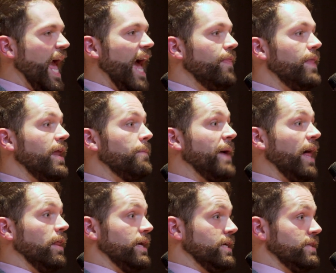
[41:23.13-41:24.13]
And then a
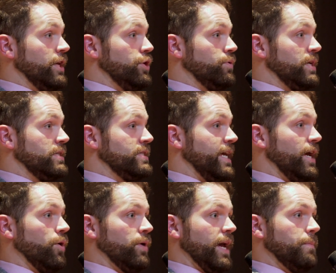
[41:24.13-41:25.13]
palette that you can say,
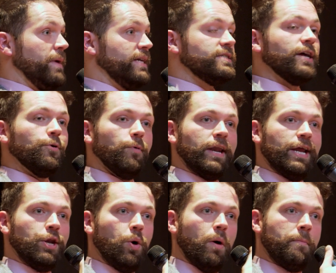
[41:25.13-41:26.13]
okay, based on what I
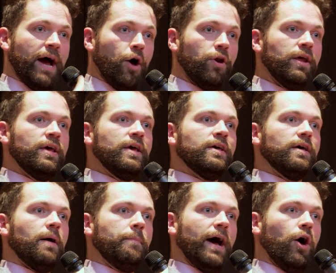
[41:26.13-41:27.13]
know about
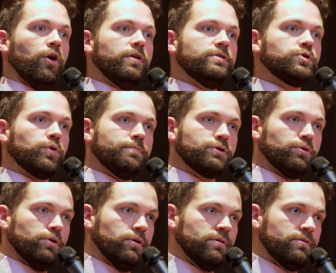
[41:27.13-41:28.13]
about
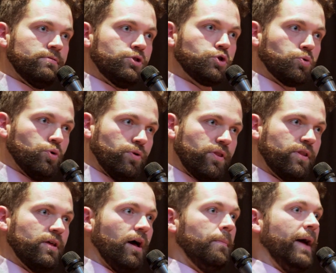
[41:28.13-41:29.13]
scriptural
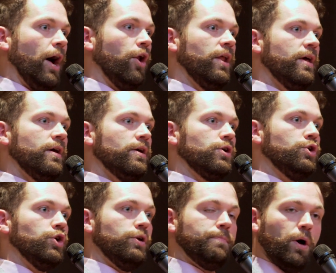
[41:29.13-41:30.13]
truth, about
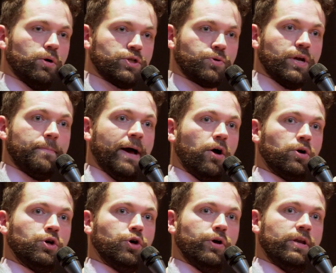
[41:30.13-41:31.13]
good poetry,
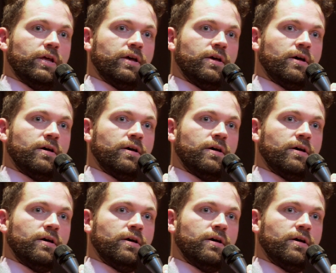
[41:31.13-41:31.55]
about good